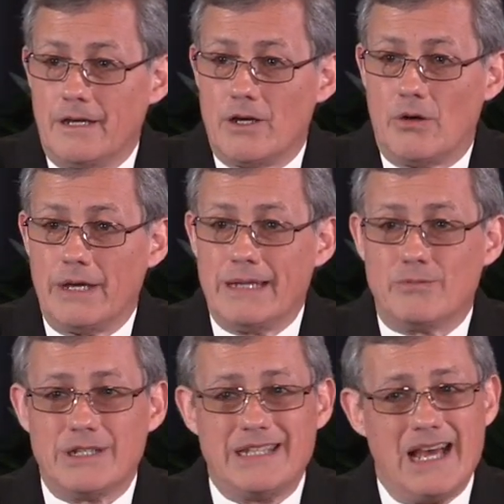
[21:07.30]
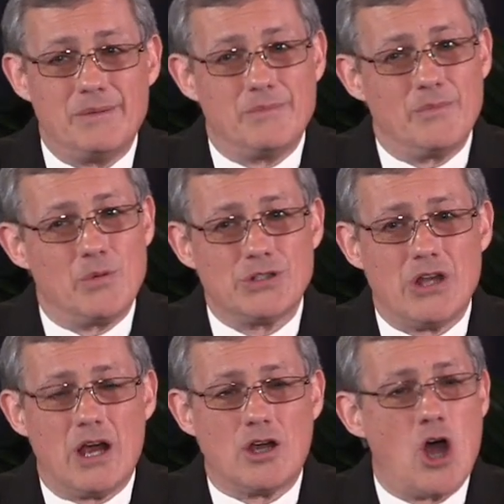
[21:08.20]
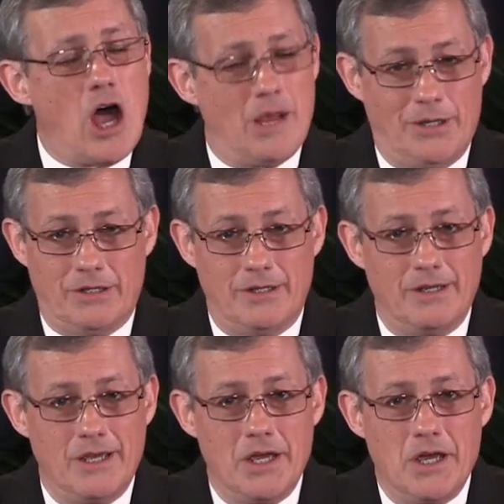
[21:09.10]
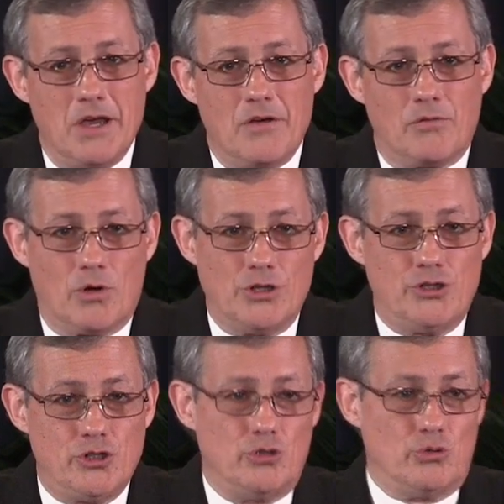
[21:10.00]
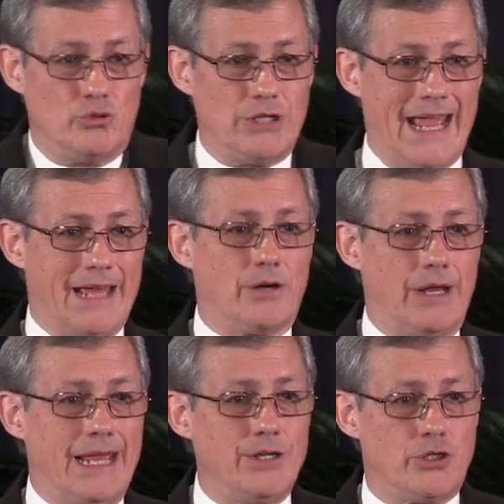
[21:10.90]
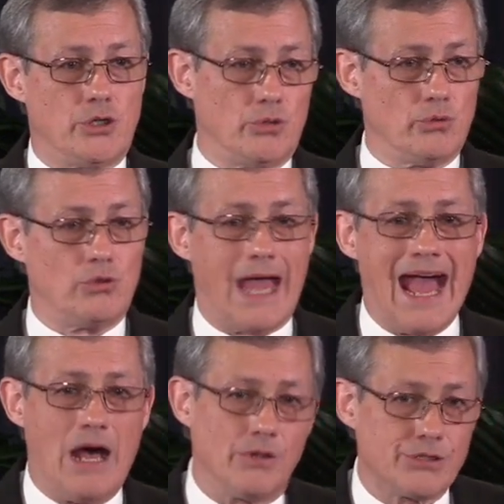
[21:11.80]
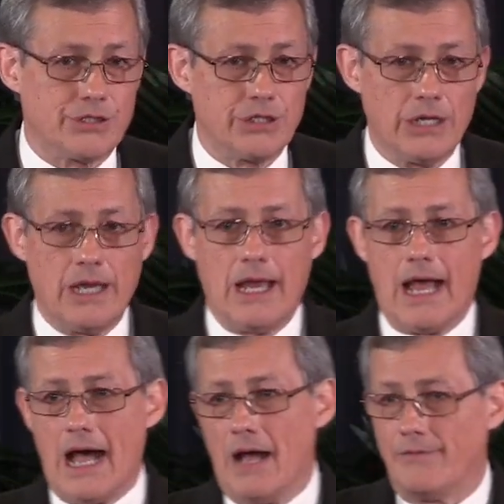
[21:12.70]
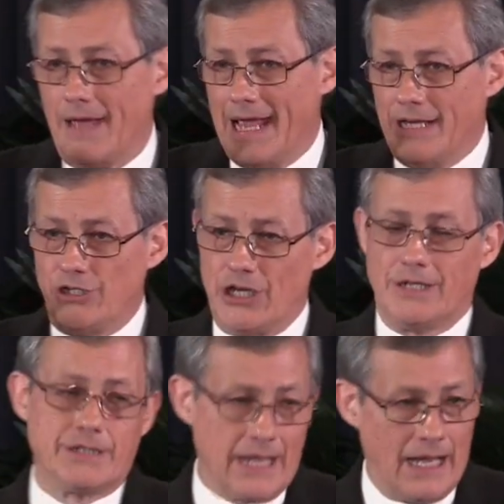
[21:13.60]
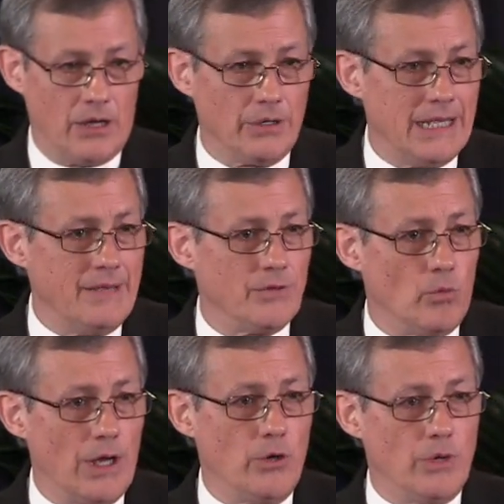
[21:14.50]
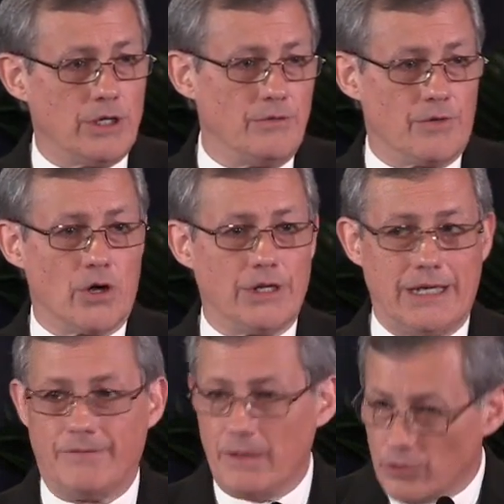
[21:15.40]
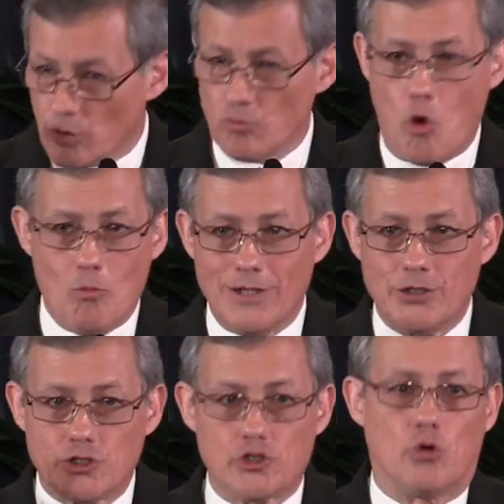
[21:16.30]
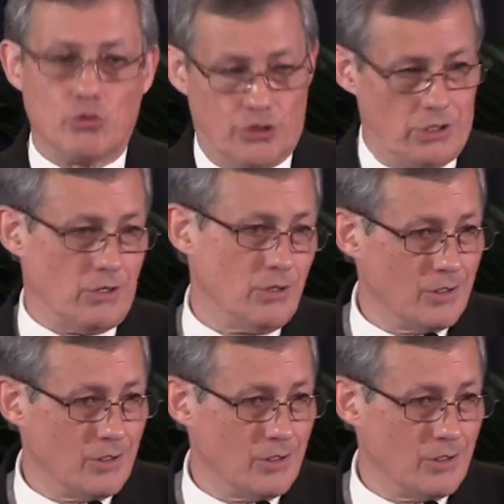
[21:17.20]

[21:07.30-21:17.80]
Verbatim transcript: You know, it was not, it was not common for a Jew to enter into the house of a Gentile, even one who would convert it, if he was a Roman soldier.